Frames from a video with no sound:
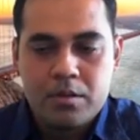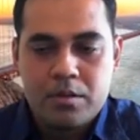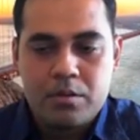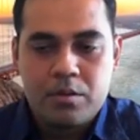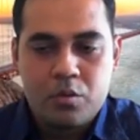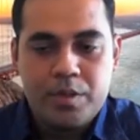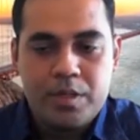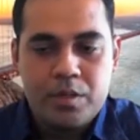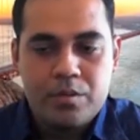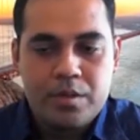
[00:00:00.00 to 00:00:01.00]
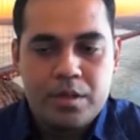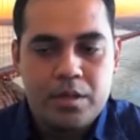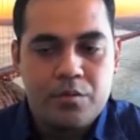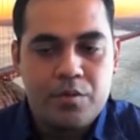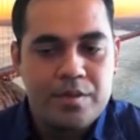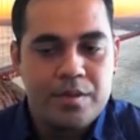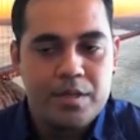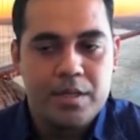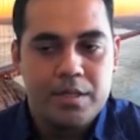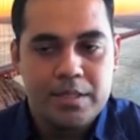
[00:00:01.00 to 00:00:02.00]
So we use recent
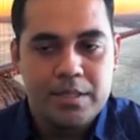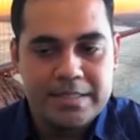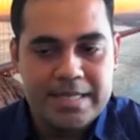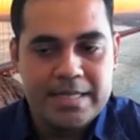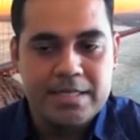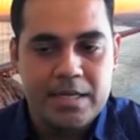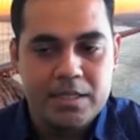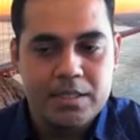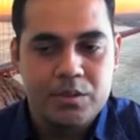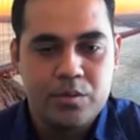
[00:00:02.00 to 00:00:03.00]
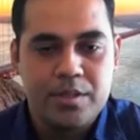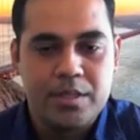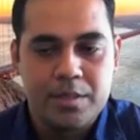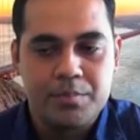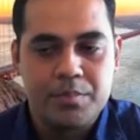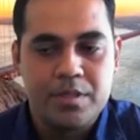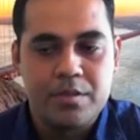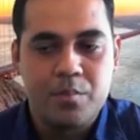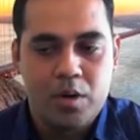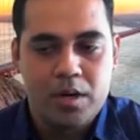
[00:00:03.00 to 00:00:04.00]
data to set up this
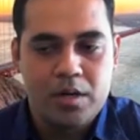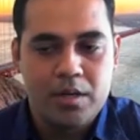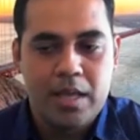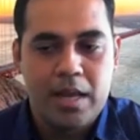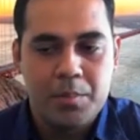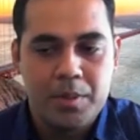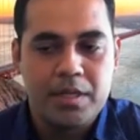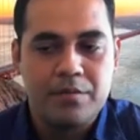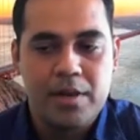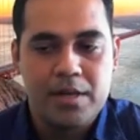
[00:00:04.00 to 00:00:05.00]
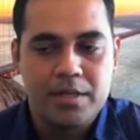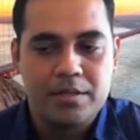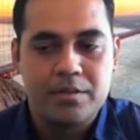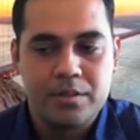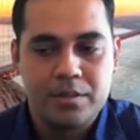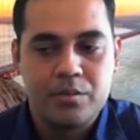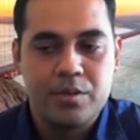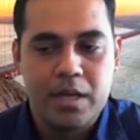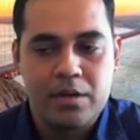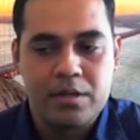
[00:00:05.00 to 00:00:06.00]
model, calibrate and validate
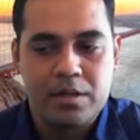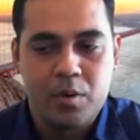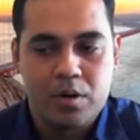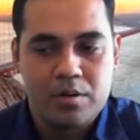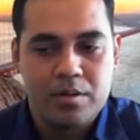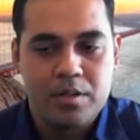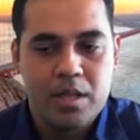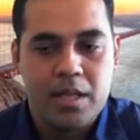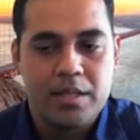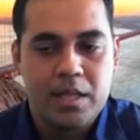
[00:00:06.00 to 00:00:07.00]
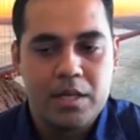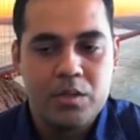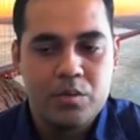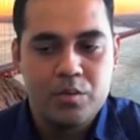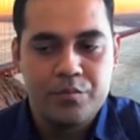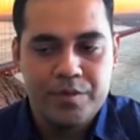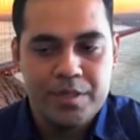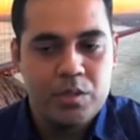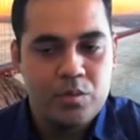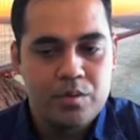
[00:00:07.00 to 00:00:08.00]
using hydrological models. And then we
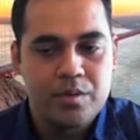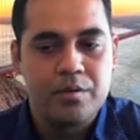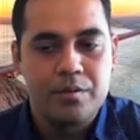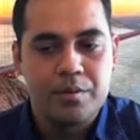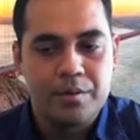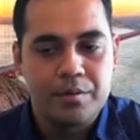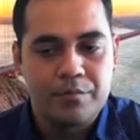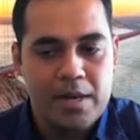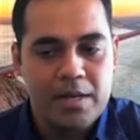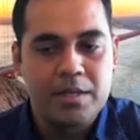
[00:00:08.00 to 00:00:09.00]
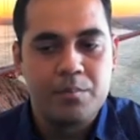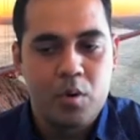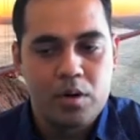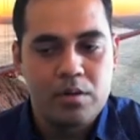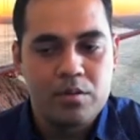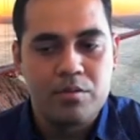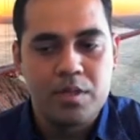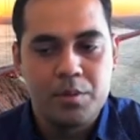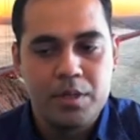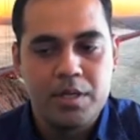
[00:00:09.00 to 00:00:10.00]
use the validated models to
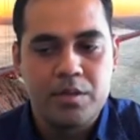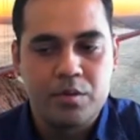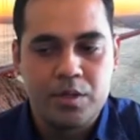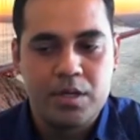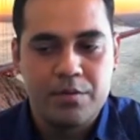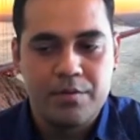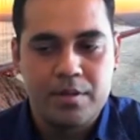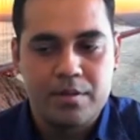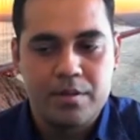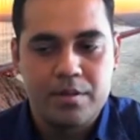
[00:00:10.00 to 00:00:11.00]
simulate historical events.